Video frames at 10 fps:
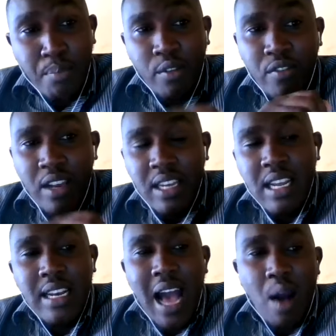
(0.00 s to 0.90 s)

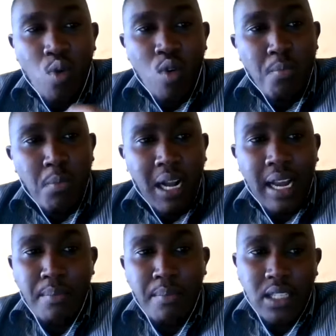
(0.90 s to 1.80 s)
provided a warm
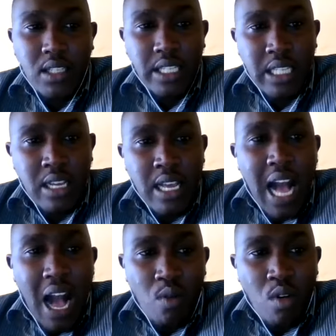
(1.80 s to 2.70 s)
climate,
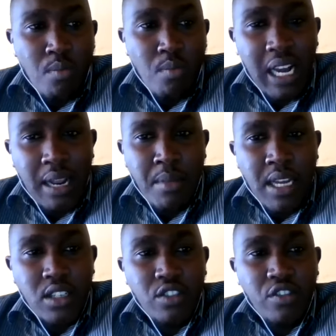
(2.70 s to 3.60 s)
a warm
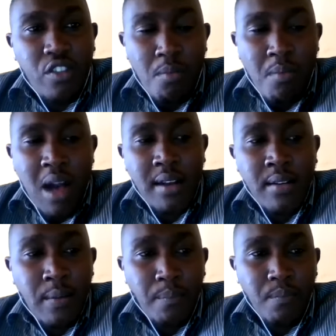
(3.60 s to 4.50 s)
climate for
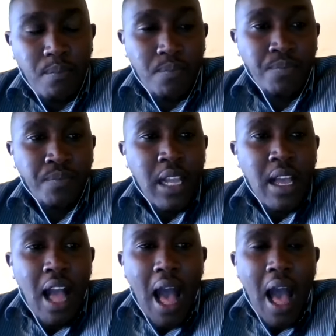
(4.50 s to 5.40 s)
man
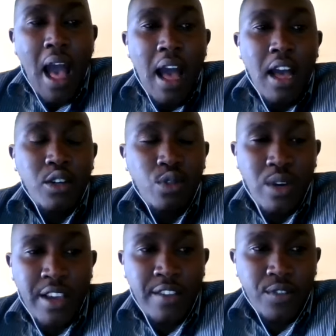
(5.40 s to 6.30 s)
uh, to live.